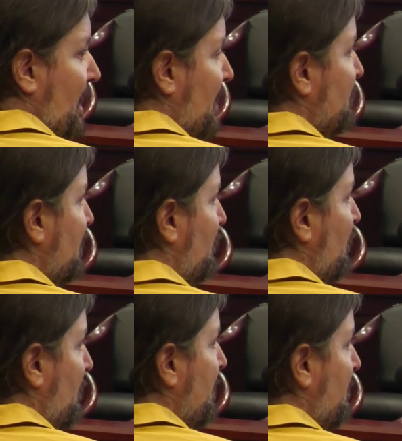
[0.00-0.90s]
I tried to
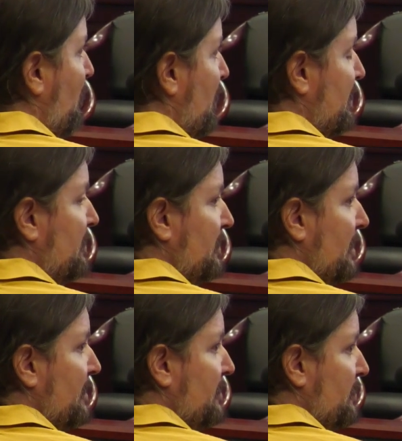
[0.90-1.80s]
make my way,
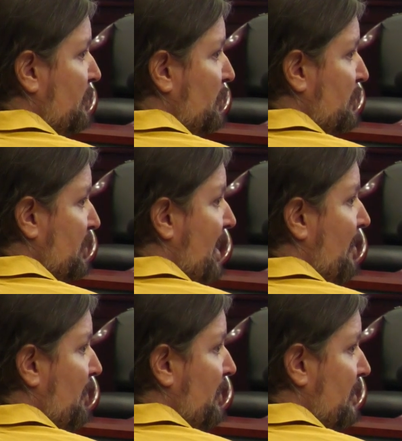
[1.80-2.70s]
to
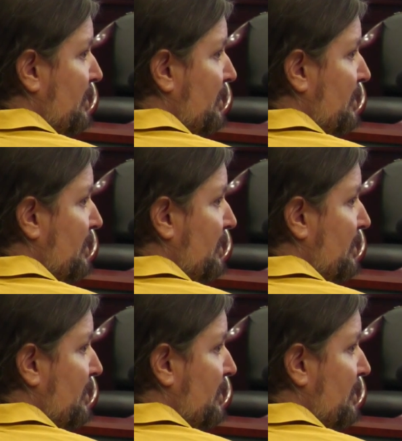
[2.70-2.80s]
south.